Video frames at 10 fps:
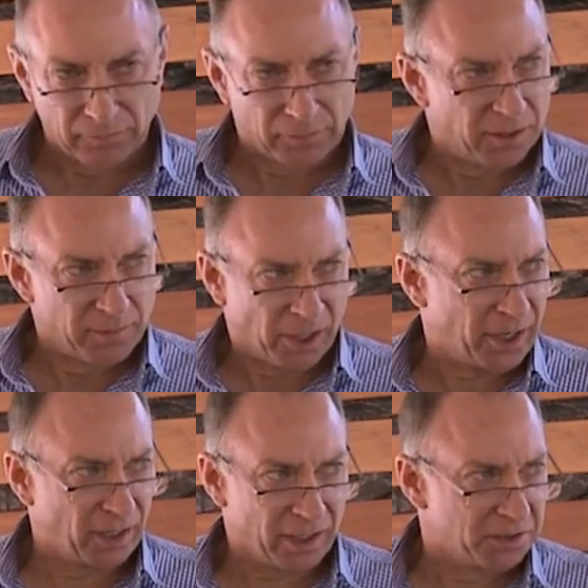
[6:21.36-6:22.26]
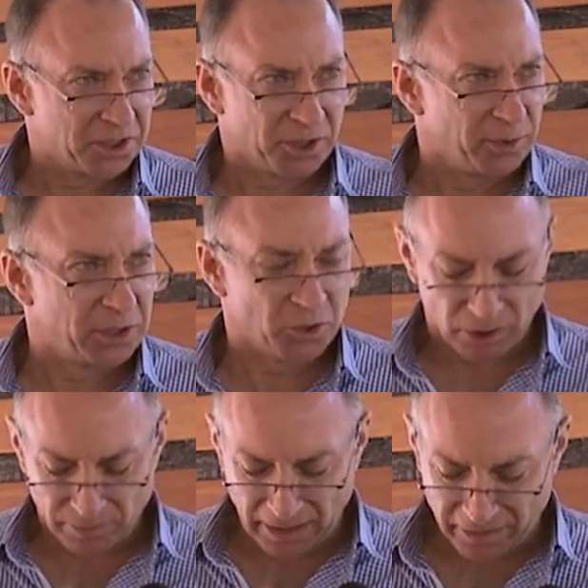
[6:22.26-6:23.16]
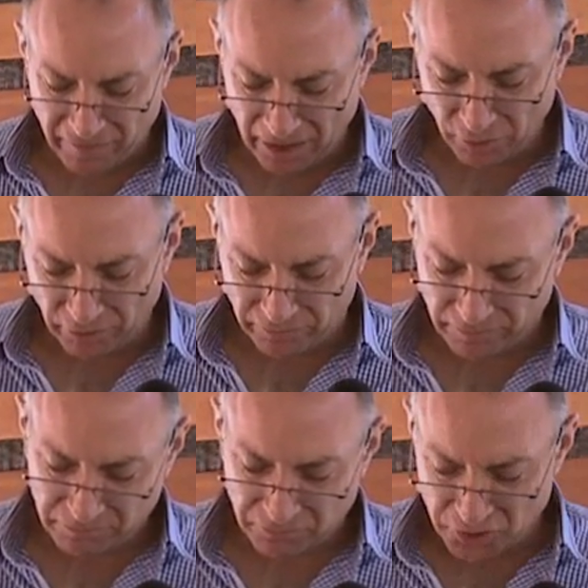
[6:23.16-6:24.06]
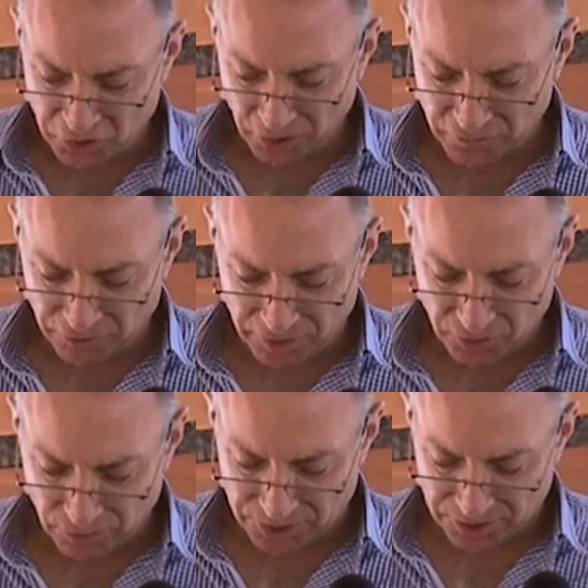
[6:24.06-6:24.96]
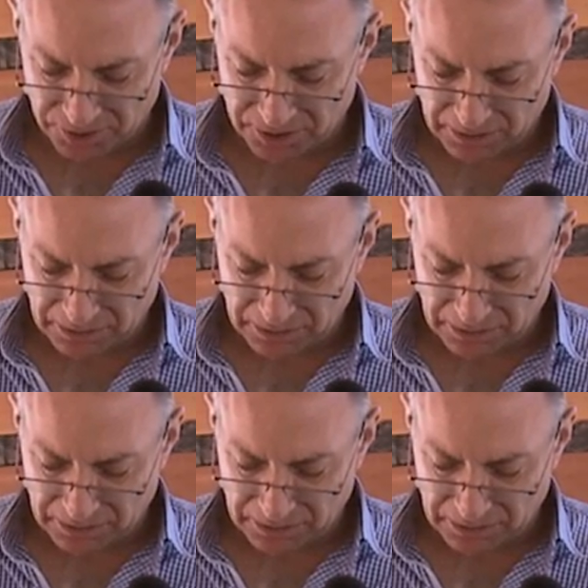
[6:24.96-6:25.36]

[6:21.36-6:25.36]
In the mining industry, we talk about the value of reserves and resources,